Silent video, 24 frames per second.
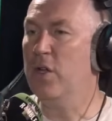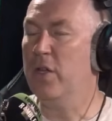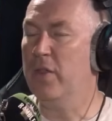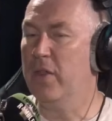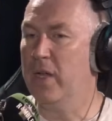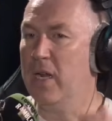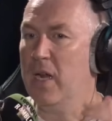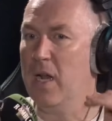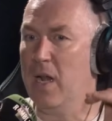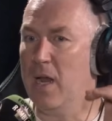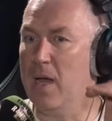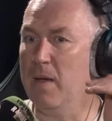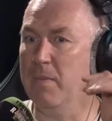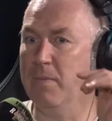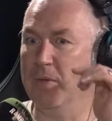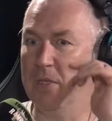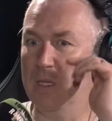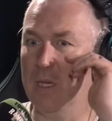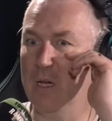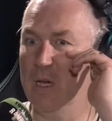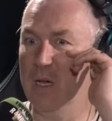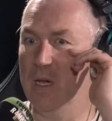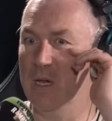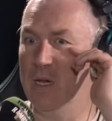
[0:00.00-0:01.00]
at the clubs
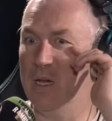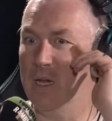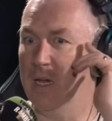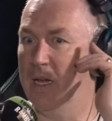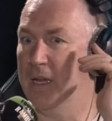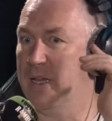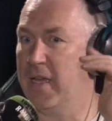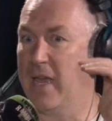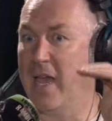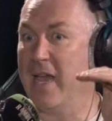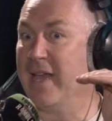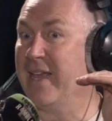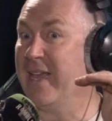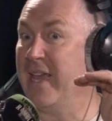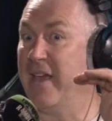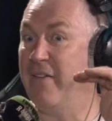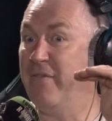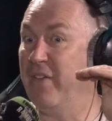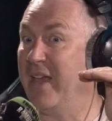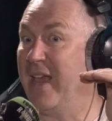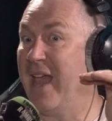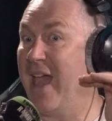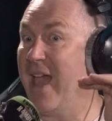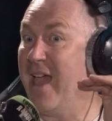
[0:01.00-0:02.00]
that are
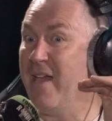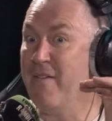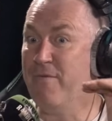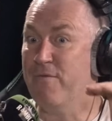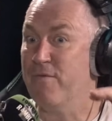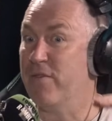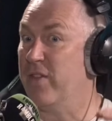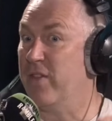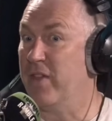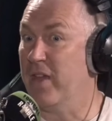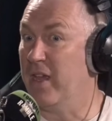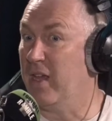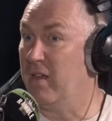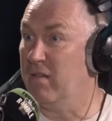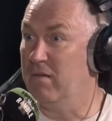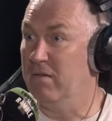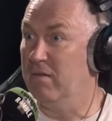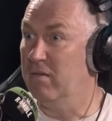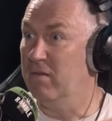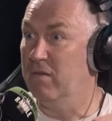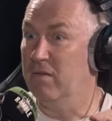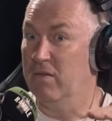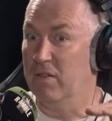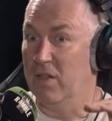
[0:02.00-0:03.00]
giving everything
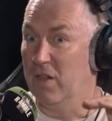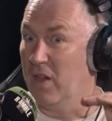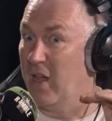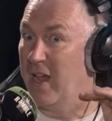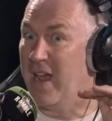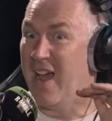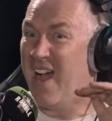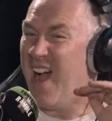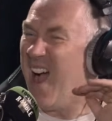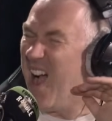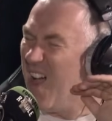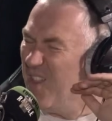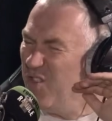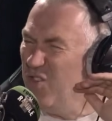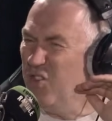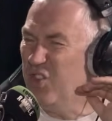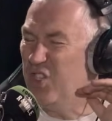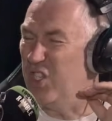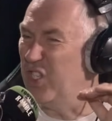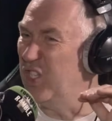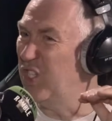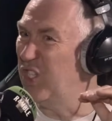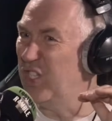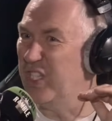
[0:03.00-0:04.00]

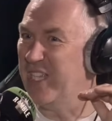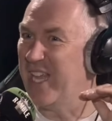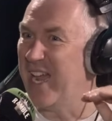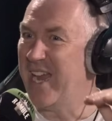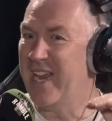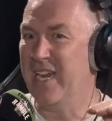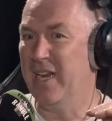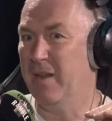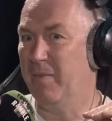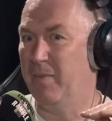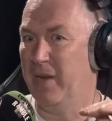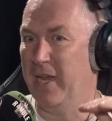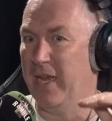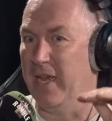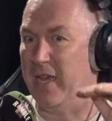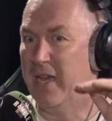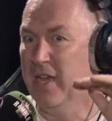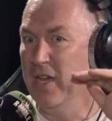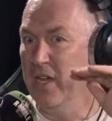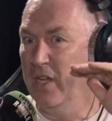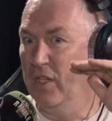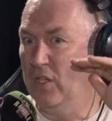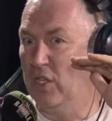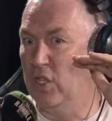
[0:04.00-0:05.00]

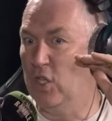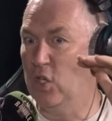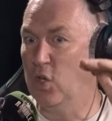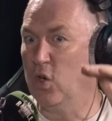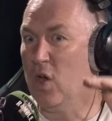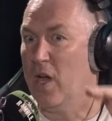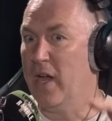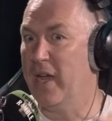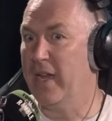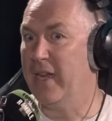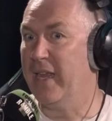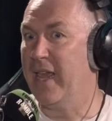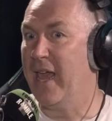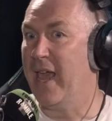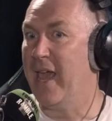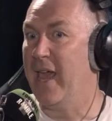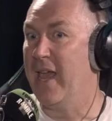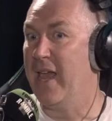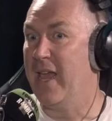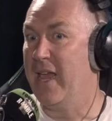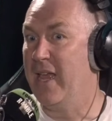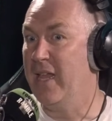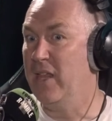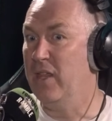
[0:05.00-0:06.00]
unsustainably to try and
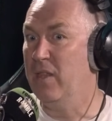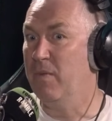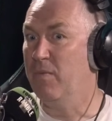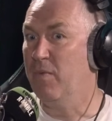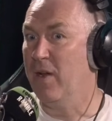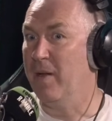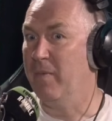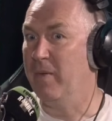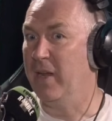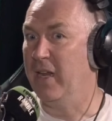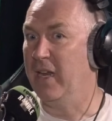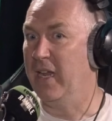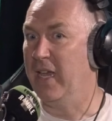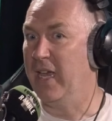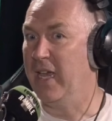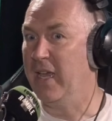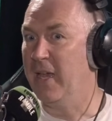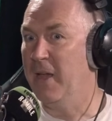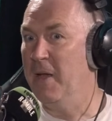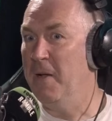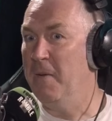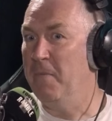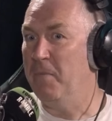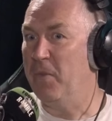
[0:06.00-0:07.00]
get in the Premier
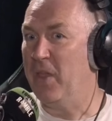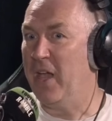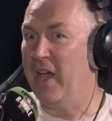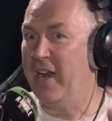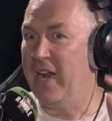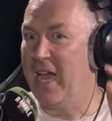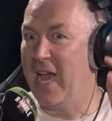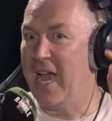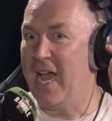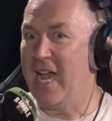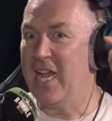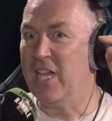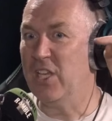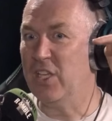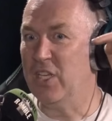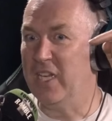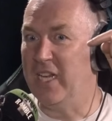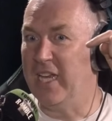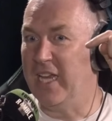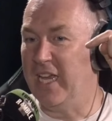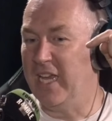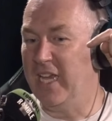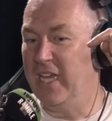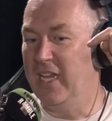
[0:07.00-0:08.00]
League, and
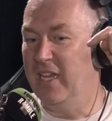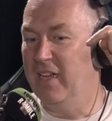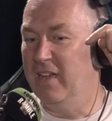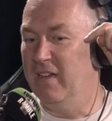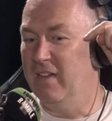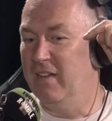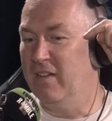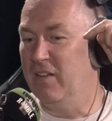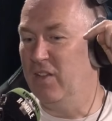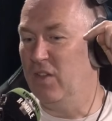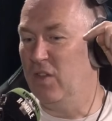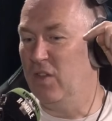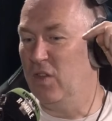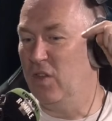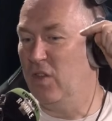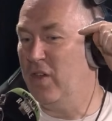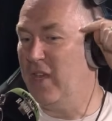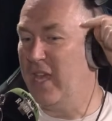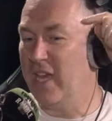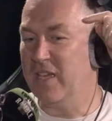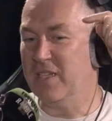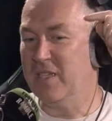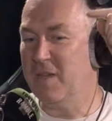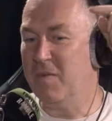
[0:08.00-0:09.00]
actually you
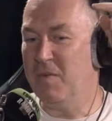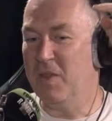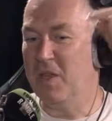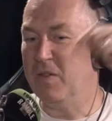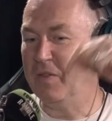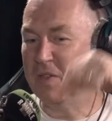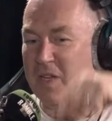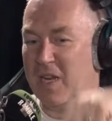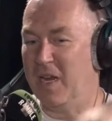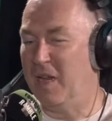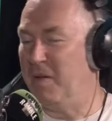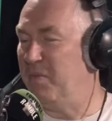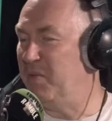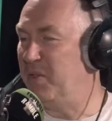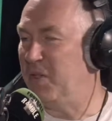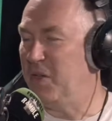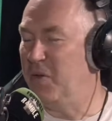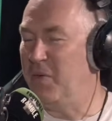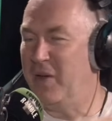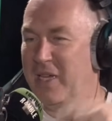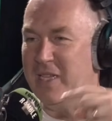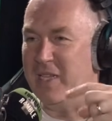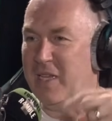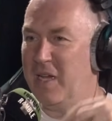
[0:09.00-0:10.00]
get some of those clubs
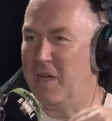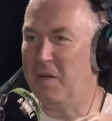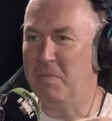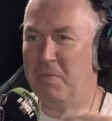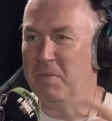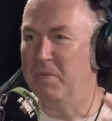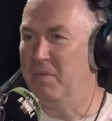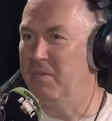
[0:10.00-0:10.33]
who end up